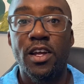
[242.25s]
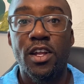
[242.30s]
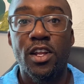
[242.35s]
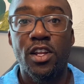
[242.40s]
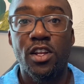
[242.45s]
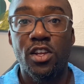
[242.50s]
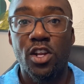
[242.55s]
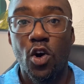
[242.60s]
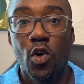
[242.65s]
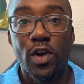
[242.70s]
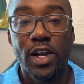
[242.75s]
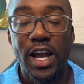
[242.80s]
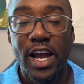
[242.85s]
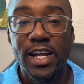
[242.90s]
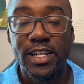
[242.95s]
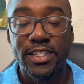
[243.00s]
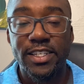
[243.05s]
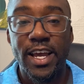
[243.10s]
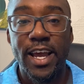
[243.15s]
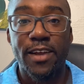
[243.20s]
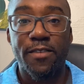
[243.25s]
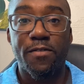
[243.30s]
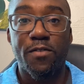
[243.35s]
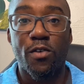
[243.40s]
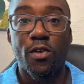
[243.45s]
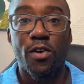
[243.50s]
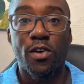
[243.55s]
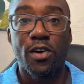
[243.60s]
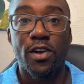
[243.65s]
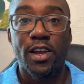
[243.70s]
No contact
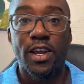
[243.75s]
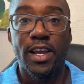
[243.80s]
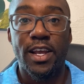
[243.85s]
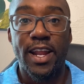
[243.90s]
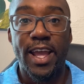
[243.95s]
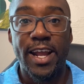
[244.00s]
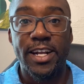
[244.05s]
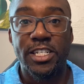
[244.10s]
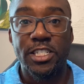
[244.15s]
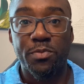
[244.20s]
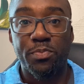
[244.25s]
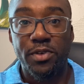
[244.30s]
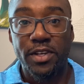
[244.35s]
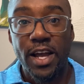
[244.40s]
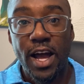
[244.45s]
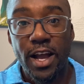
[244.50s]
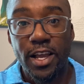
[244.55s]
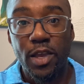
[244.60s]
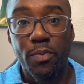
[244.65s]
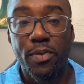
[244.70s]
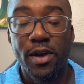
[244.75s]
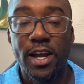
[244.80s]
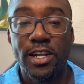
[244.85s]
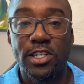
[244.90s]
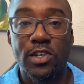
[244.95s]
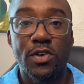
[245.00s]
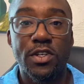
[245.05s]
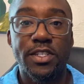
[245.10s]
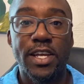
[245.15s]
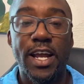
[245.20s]
for an anxious preoccupied though
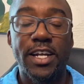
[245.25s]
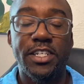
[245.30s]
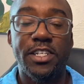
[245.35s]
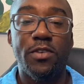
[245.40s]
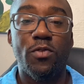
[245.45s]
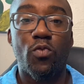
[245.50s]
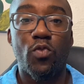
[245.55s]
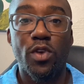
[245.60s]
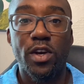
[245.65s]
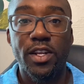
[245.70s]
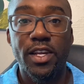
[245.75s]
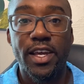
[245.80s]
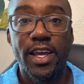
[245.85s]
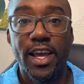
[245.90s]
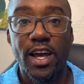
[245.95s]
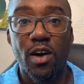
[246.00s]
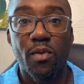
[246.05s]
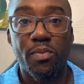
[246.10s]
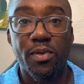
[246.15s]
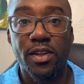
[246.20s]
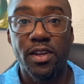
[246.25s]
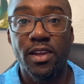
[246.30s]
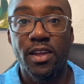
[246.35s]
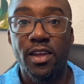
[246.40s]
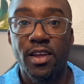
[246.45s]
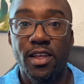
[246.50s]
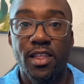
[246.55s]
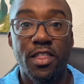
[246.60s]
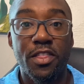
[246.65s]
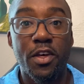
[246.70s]
is actually really helping
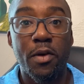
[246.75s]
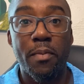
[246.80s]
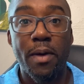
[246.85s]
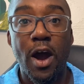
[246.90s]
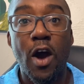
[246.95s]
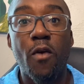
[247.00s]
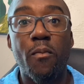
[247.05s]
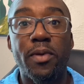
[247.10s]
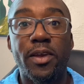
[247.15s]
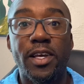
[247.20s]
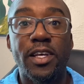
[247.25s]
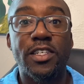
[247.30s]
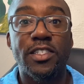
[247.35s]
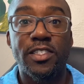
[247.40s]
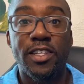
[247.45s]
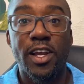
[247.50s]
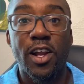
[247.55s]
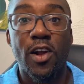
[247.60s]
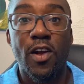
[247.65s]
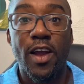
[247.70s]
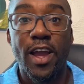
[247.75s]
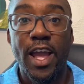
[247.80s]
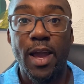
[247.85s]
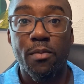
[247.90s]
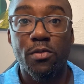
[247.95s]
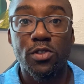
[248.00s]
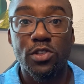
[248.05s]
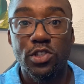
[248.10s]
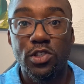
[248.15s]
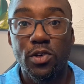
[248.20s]
them out because they're
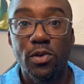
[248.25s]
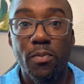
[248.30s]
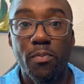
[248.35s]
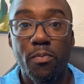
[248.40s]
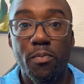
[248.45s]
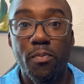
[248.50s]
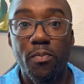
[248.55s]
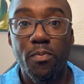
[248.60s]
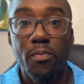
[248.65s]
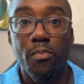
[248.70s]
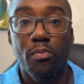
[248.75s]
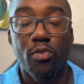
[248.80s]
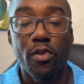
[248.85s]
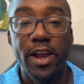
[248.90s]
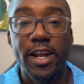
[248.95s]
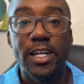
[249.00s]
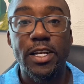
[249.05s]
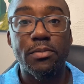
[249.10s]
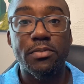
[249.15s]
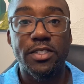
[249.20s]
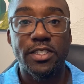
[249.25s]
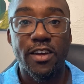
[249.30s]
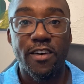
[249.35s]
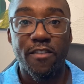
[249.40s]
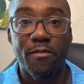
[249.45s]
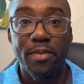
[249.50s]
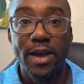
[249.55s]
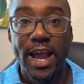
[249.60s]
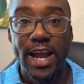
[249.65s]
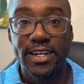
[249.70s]
able to bring themselves
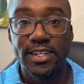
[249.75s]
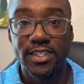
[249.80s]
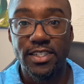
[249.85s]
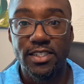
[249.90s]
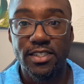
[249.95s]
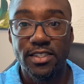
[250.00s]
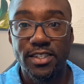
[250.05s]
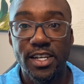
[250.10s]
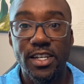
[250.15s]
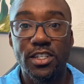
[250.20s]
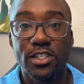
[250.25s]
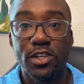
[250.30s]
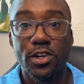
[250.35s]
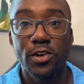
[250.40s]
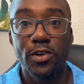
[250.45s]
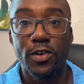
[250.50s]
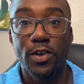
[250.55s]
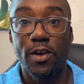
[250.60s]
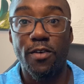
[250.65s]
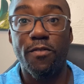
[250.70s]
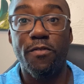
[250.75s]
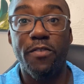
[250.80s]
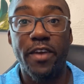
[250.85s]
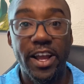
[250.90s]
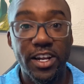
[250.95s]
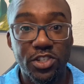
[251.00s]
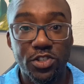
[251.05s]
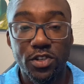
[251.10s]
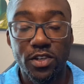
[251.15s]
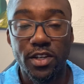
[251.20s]
back to center
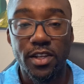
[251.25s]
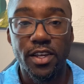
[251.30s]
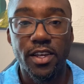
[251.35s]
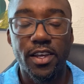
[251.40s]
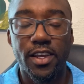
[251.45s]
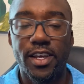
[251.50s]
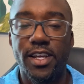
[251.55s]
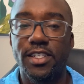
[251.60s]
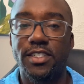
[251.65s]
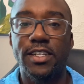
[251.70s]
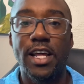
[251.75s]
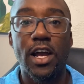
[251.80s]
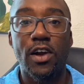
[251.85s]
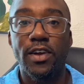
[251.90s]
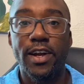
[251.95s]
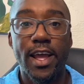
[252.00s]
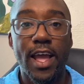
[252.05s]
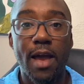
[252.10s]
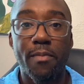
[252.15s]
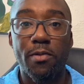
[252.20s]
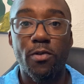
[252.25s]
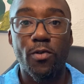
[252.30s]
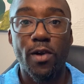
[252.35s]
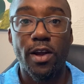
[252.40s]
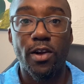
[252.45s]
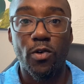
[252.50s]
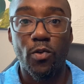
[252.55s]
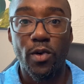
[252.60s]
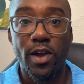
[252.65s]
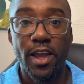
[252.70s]
eventually. It's not going to happen right
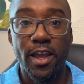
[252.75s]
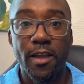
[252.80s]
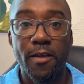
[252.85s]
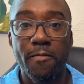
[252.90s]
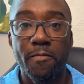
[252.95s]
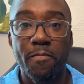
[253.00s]
away.